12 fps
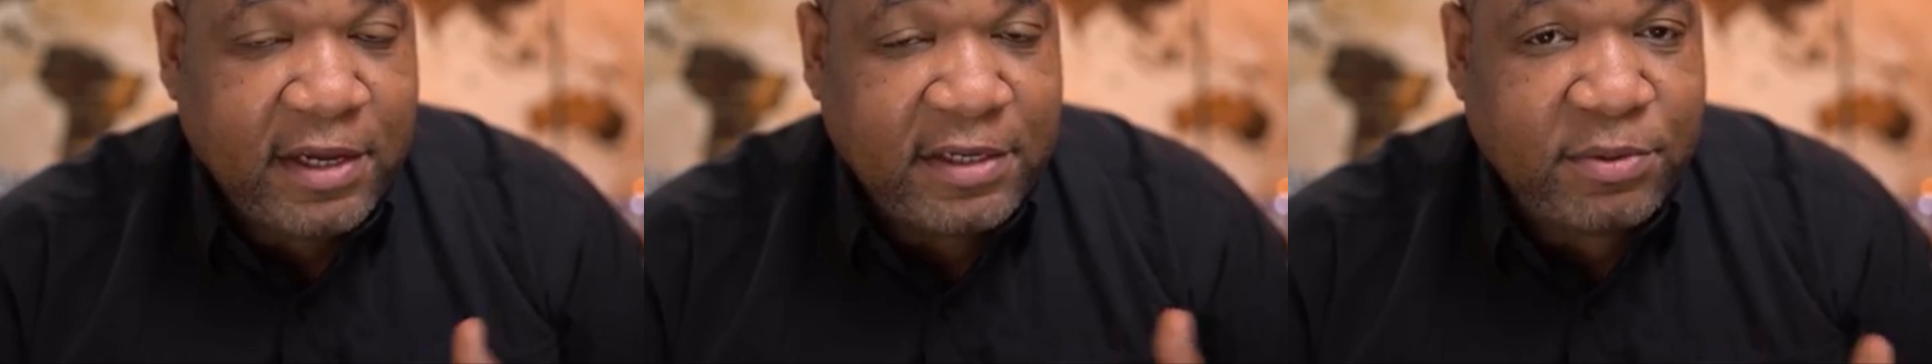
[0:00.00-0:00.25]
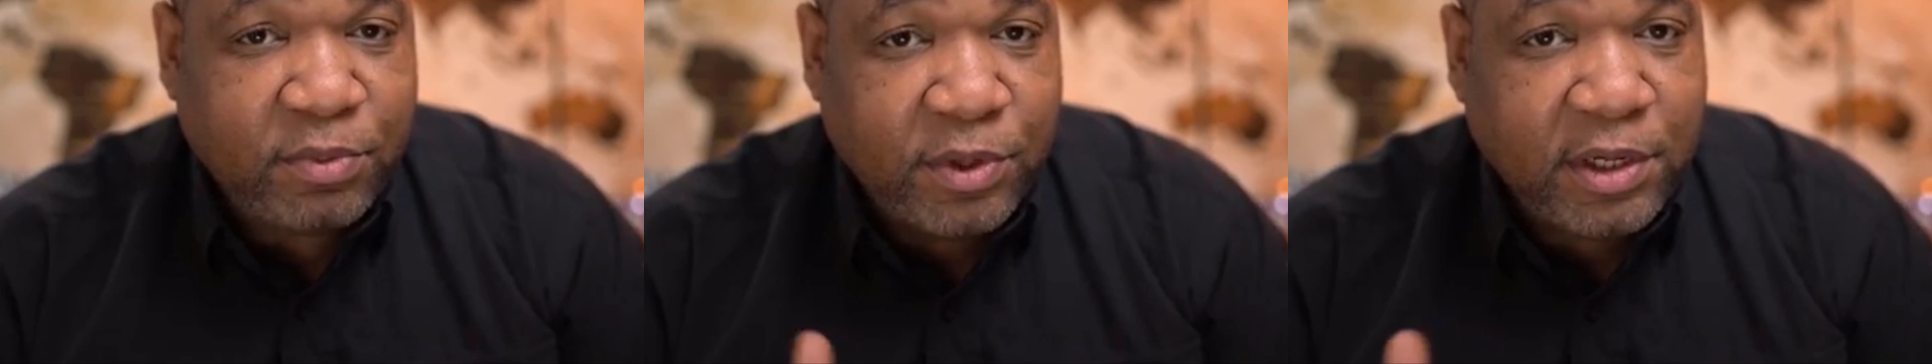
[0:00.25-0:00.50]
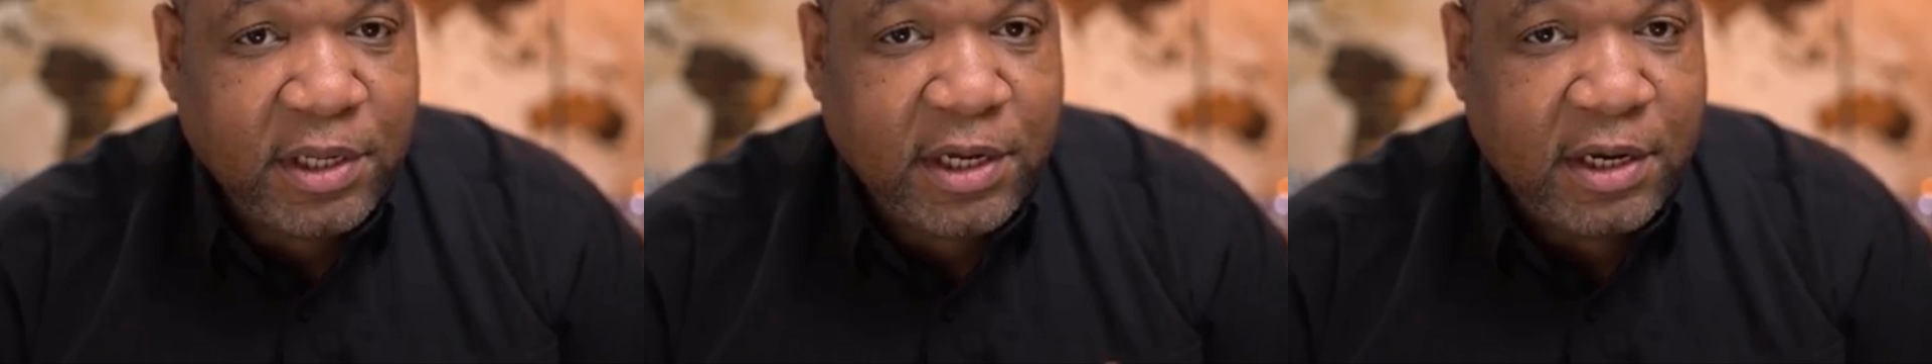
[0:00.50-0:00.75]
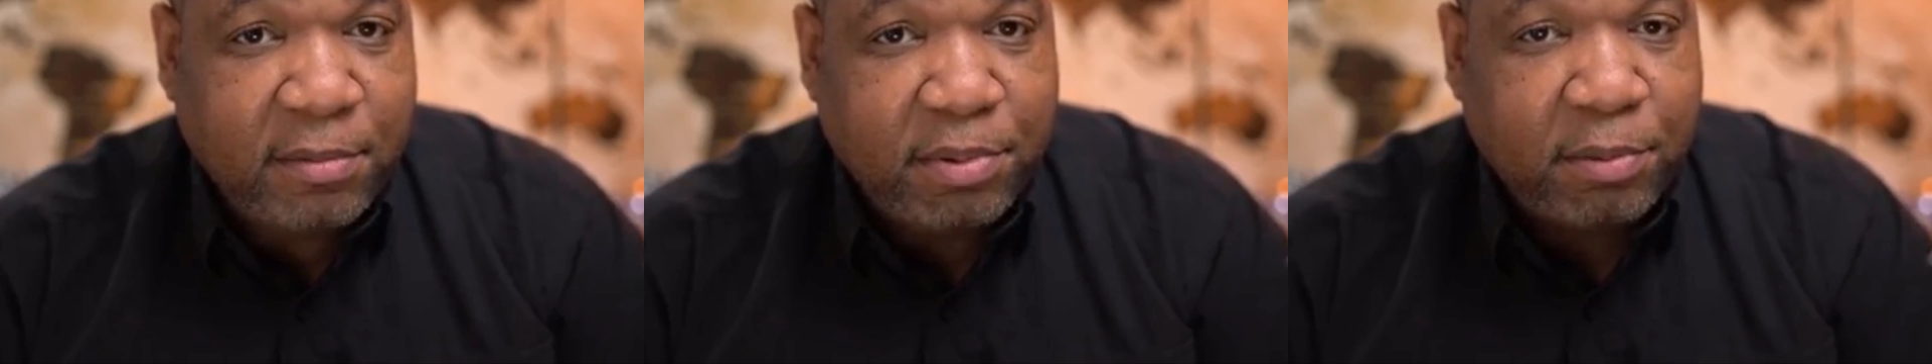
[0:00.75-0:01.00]
it's really
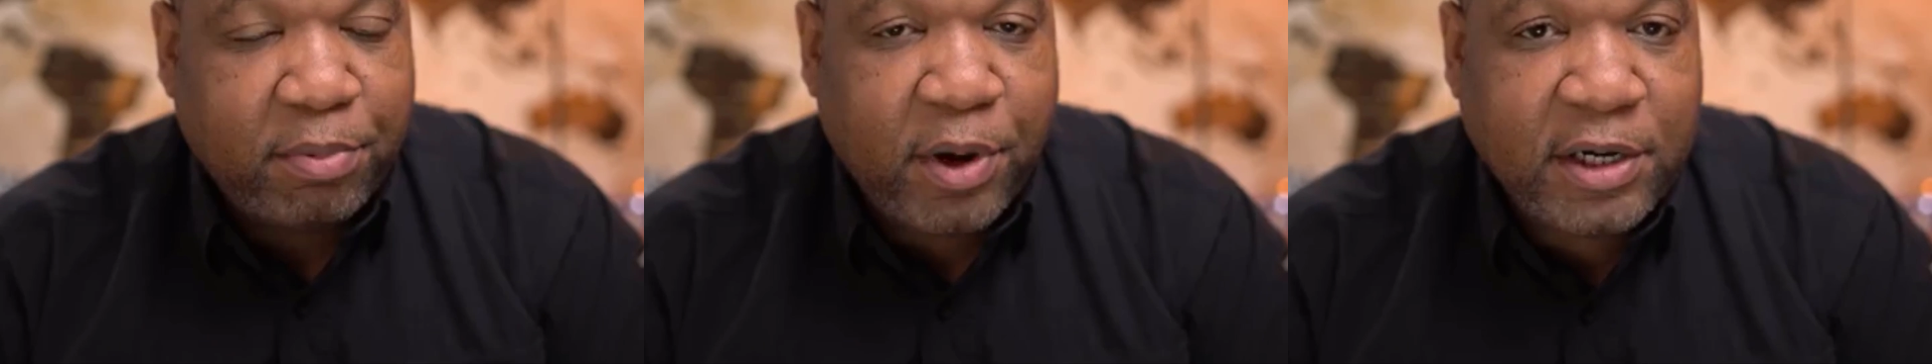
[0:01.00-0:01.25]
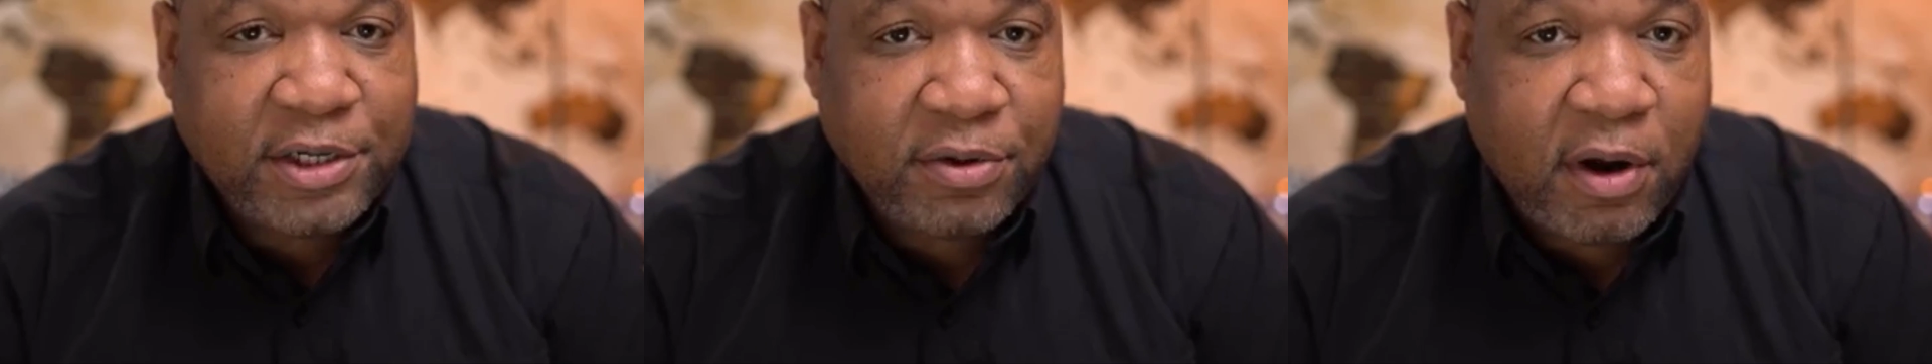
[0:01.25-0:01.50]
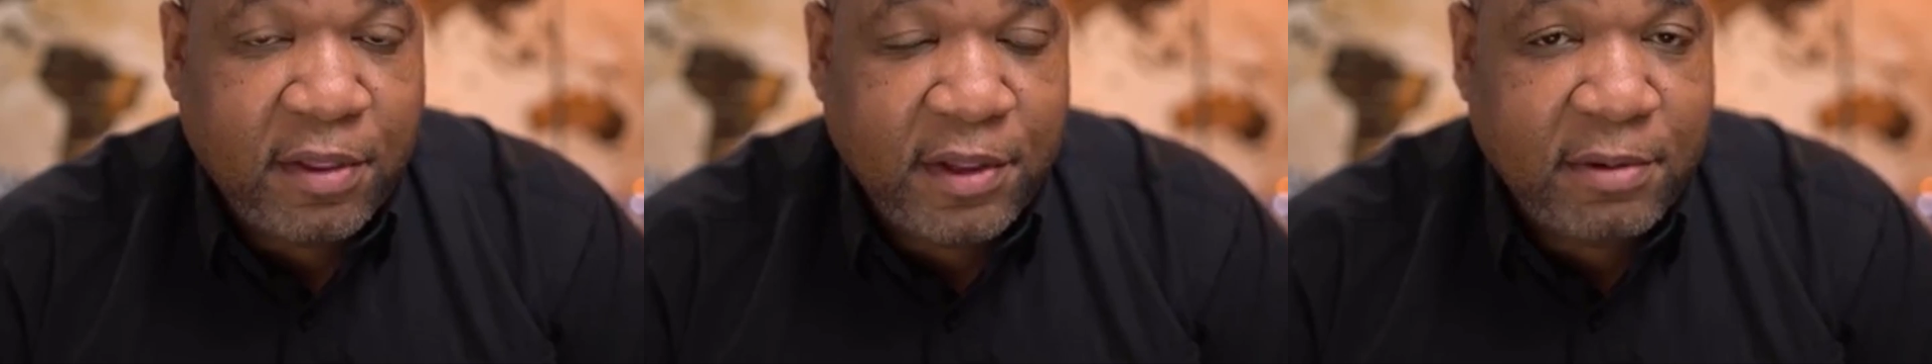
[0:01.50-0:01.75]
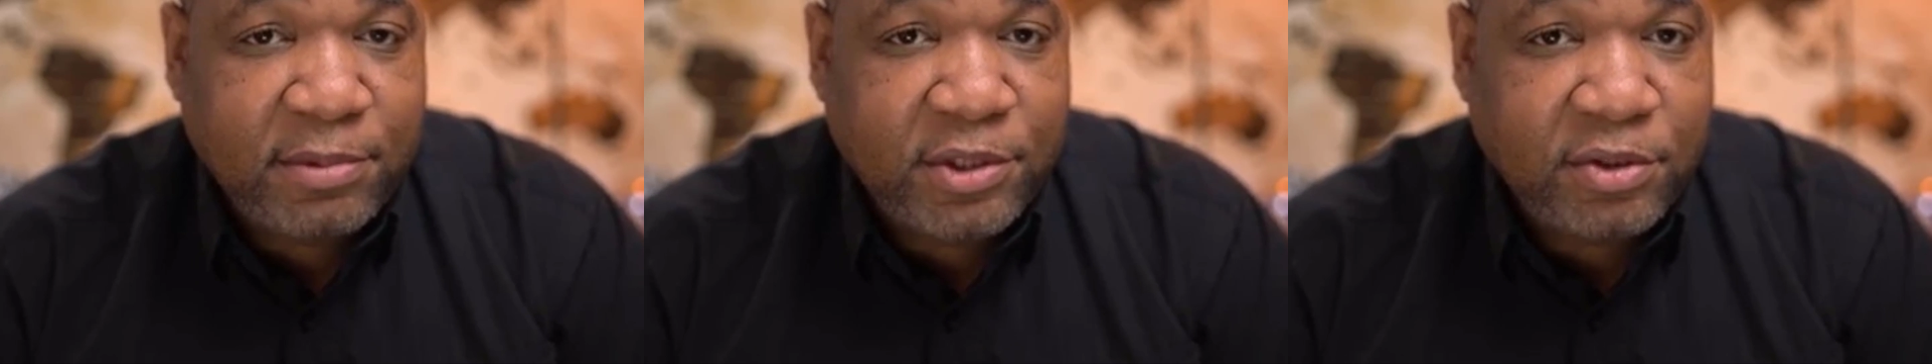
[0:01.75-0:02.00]
going to put pressure on
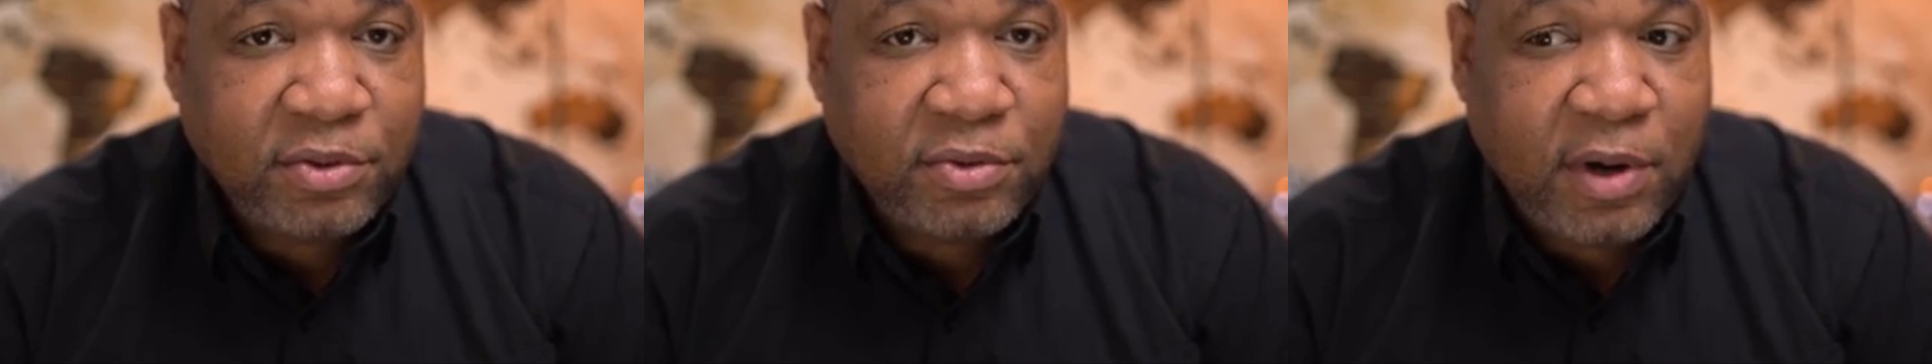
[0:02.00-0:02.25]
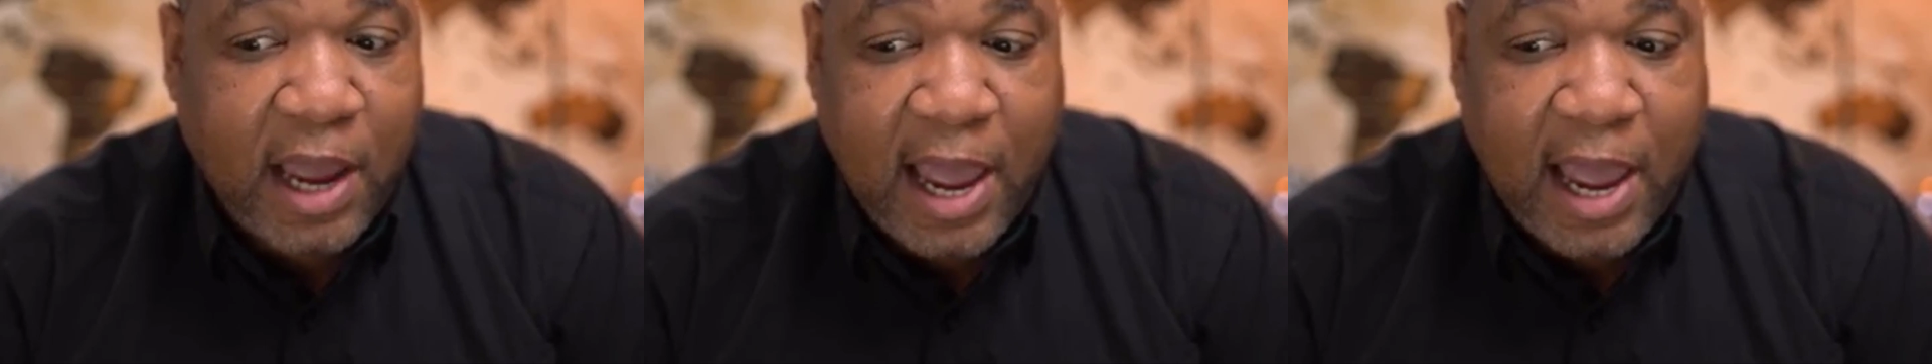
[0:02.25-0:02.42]
them to